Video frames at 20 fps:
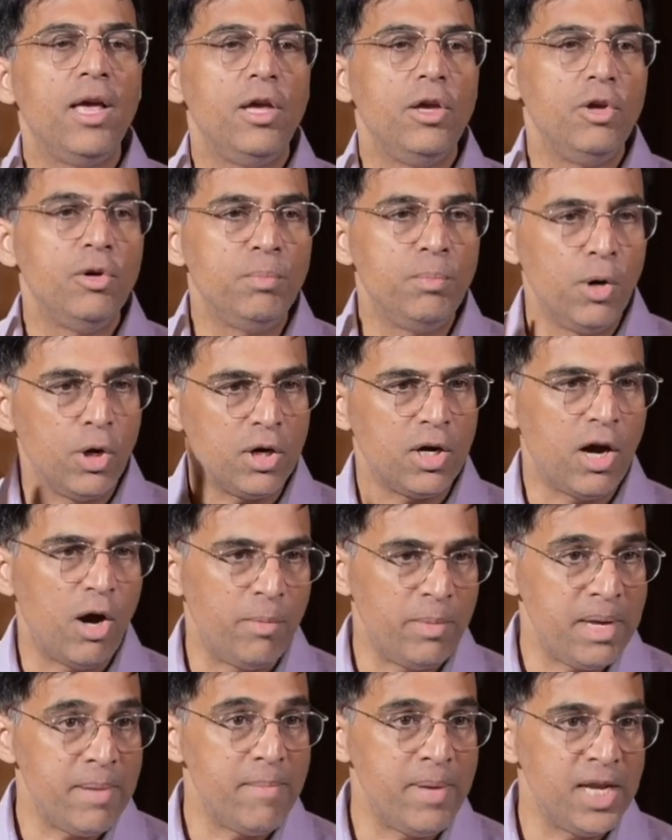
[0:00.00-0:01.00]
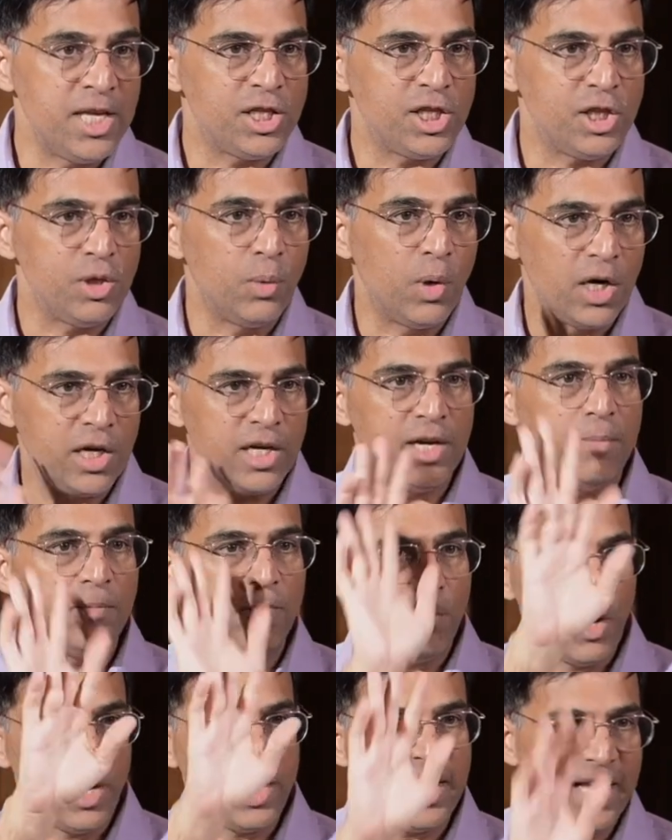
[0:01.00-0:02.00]
You book how many minutes you want it
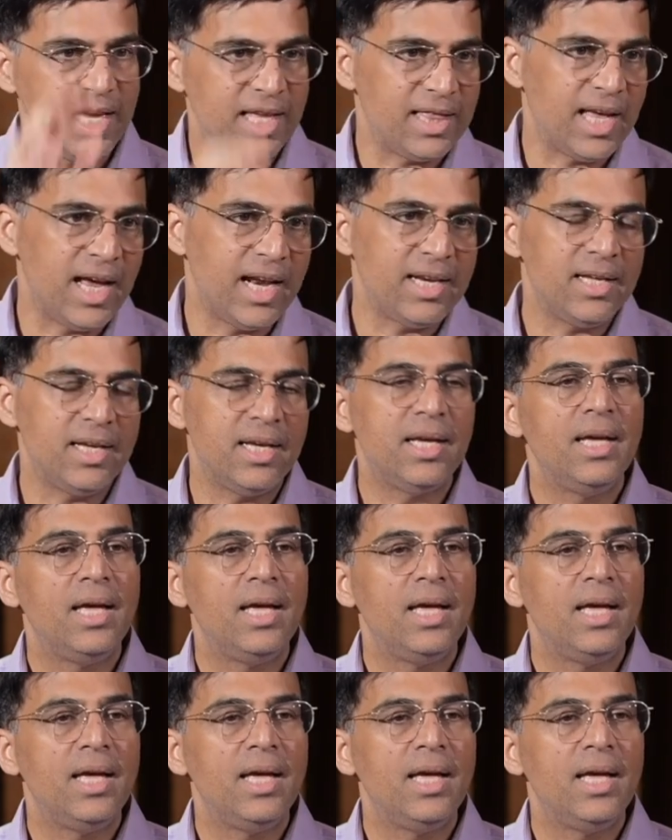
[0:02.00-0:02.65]
pointing at that.